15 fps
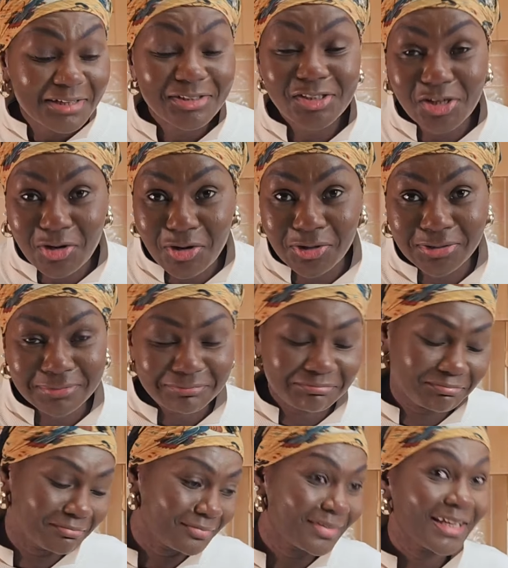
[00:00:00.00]
Dawn,
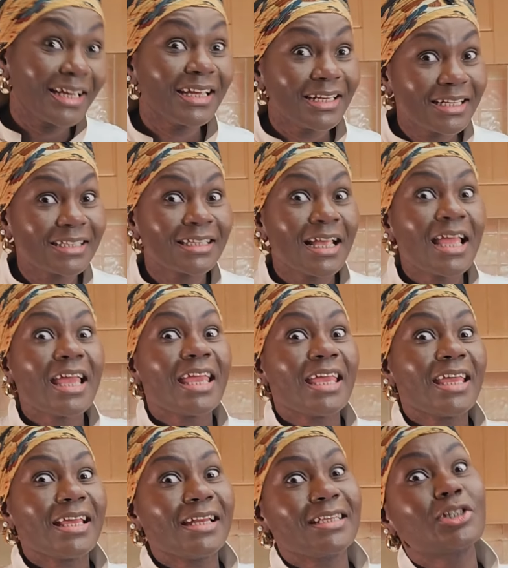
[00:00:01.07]
it
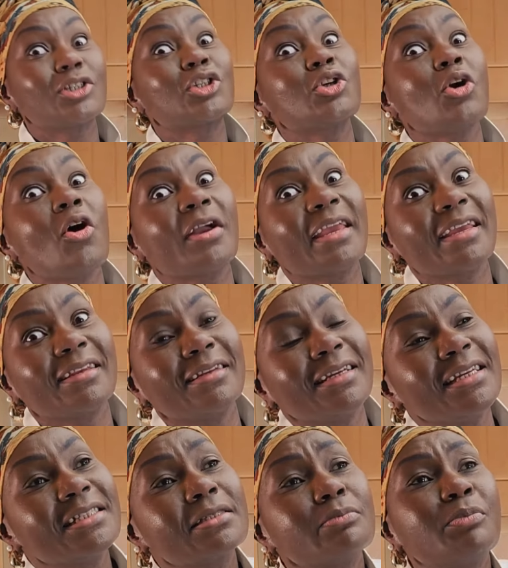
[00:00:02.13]
is shocking.
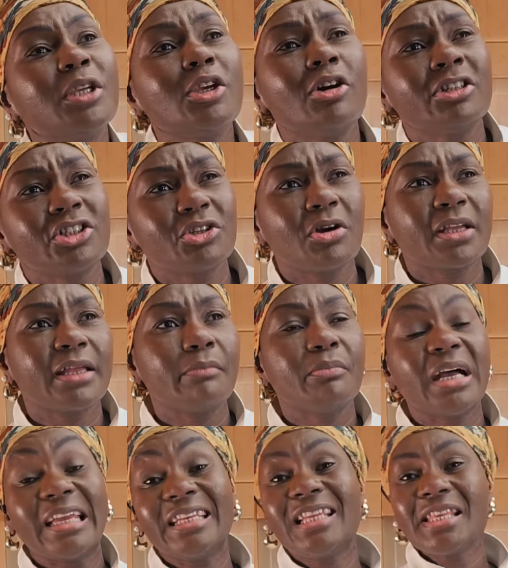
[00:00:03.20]
It's beyond shocking,
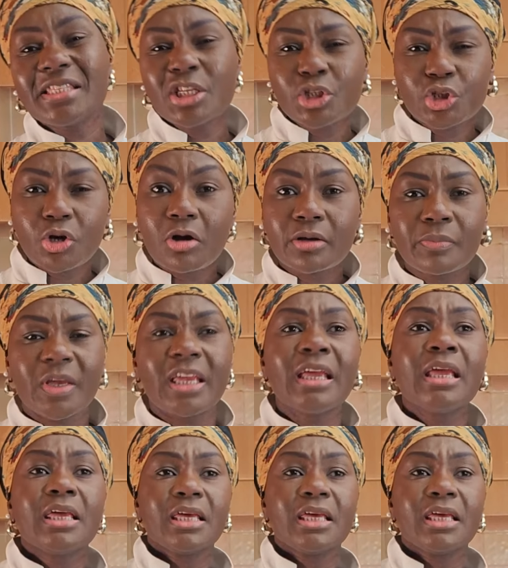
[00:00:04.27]
but it doesn't shock me.